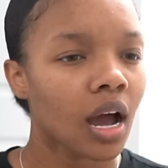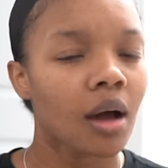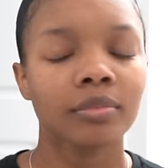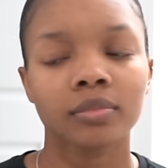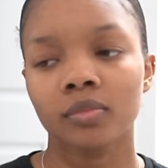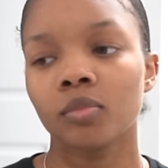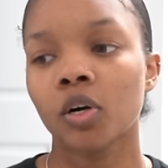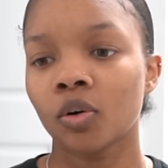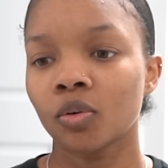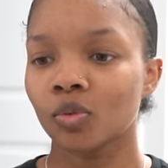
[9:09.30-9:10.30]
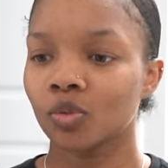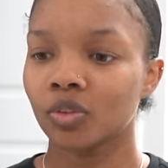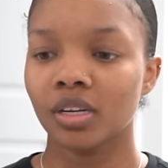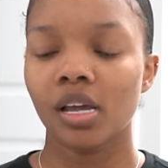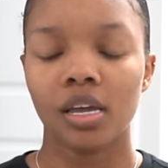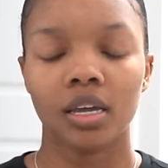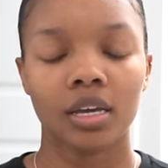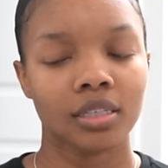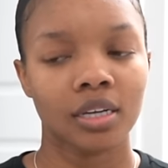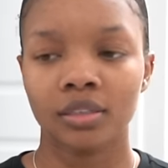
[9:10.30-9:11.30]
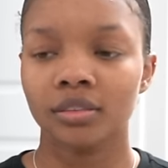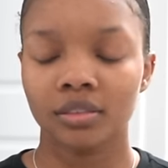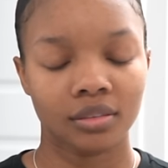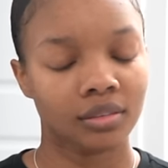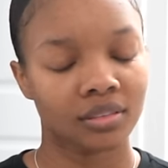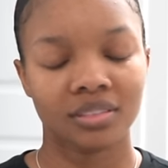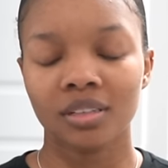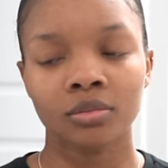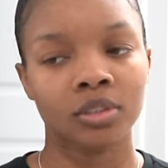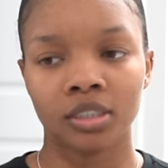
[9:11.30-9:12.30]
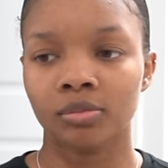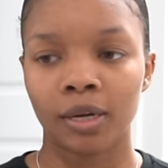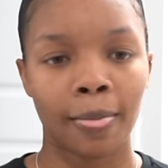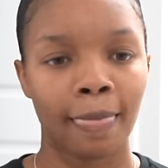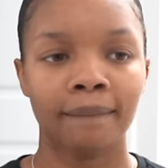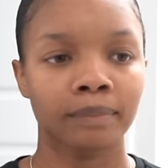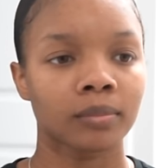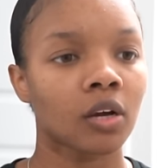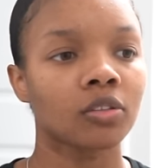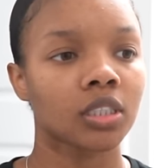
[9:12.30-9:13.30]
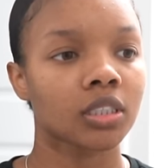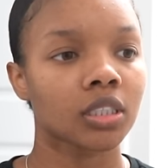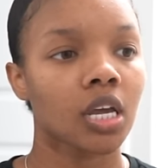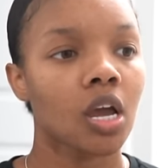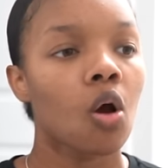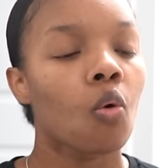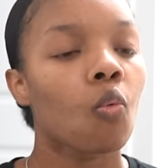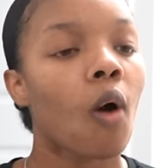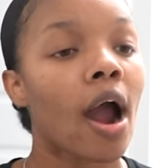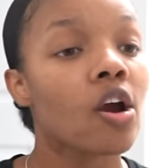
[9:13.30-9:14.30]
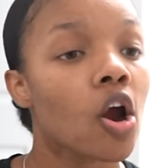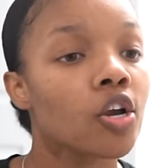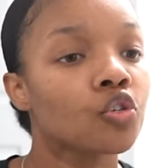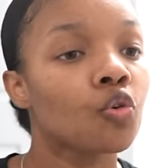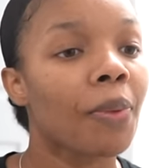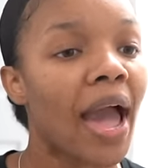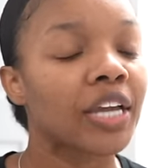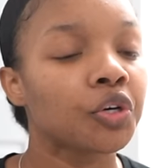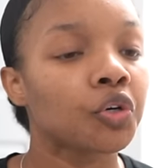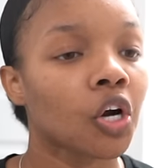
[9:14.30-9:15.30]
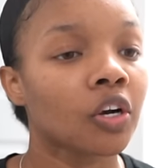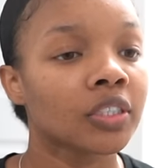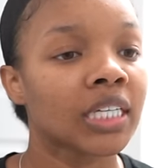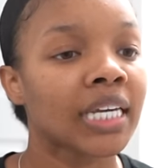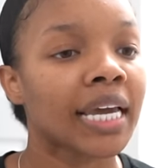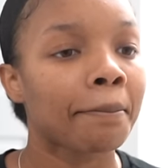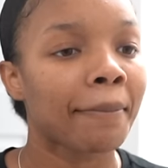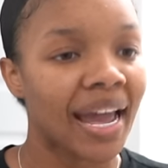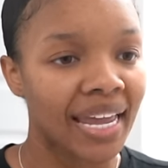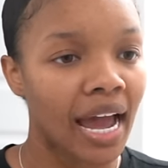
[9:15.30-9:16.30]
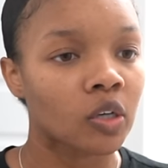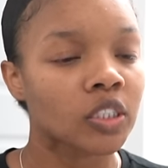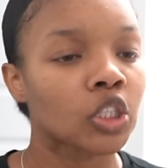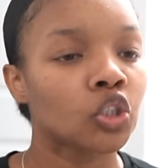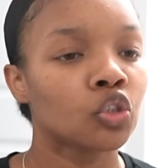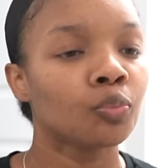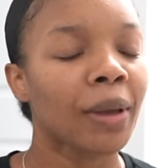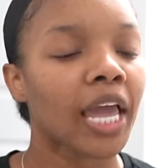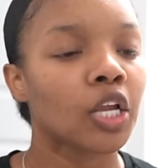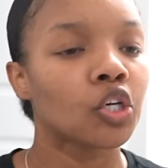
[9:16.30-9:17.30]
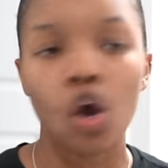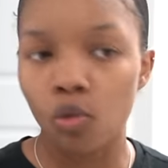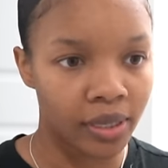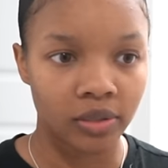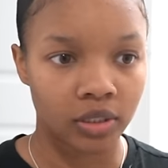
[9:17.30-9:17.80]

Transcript: How, bro? Okay, son. Don't do this, bro. Don't do this. Why are you back here cursing in my house that you pay no bills